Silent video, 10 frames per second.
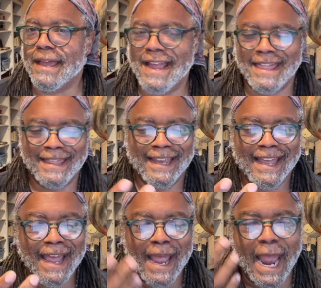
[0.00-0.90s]
and,
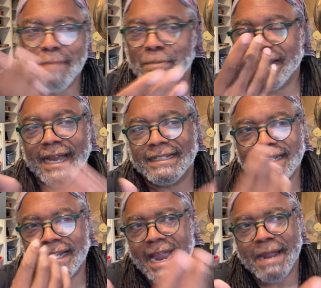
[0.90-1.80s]
and but like
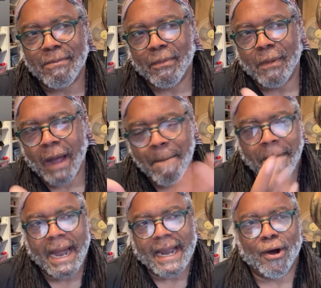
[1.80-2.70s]
so, and
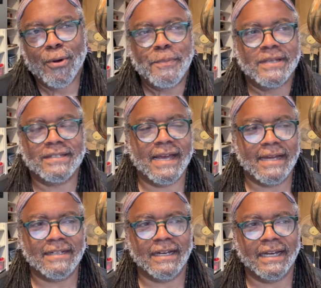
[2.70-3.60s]
my hope is
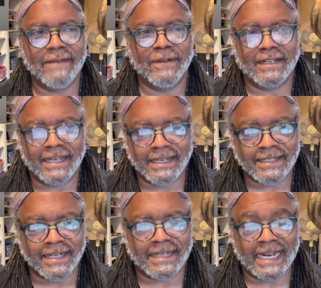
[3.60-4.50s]
that uh, if it
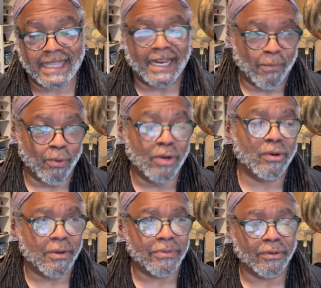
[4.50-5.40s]
since I think it
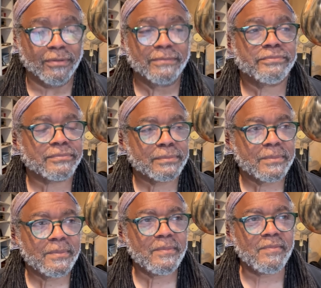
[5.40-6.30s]
will go through,
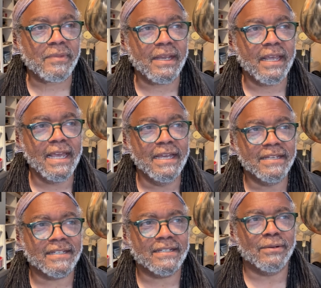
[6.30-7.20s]

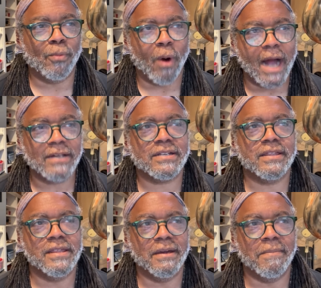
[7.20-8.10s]
is to watch
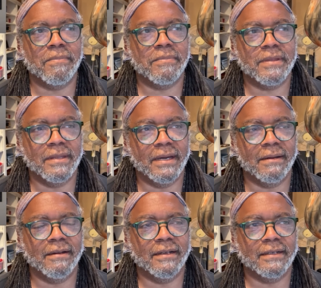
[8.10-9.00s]
the
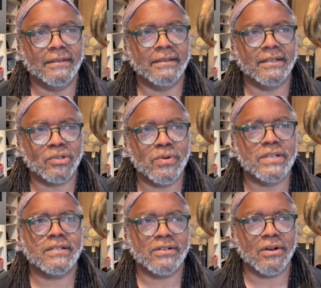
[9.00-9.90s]
the the
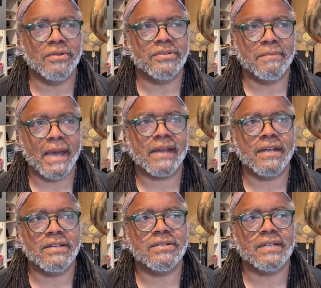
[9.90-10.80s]
twists and turns and the
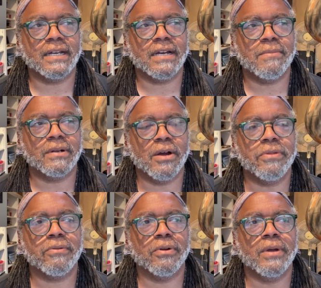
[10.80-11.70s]
machinations they come
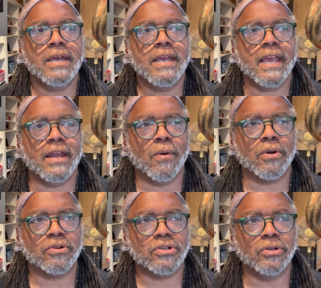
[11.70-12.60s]
go through in
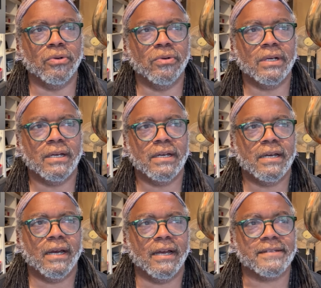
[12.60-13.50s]
order to
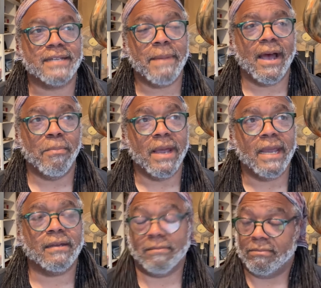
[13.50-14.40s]
uh, somehow
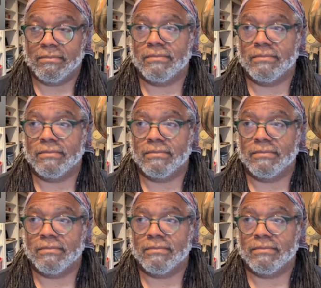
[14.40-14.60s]
make